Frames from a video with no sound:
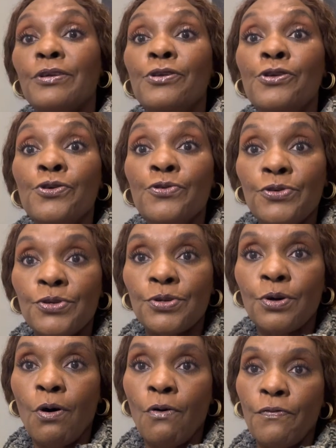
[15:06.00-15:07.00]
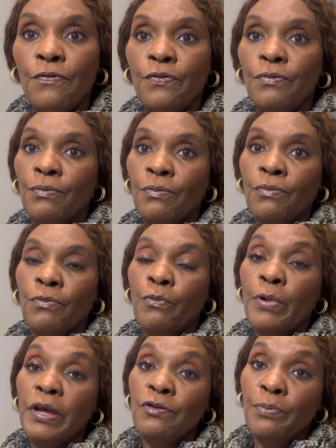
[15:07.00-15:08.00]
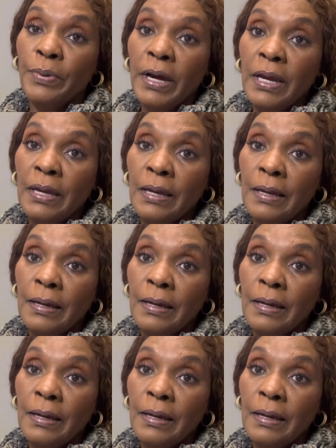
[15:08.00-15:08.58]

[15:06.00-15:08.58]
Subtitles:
news of where to bury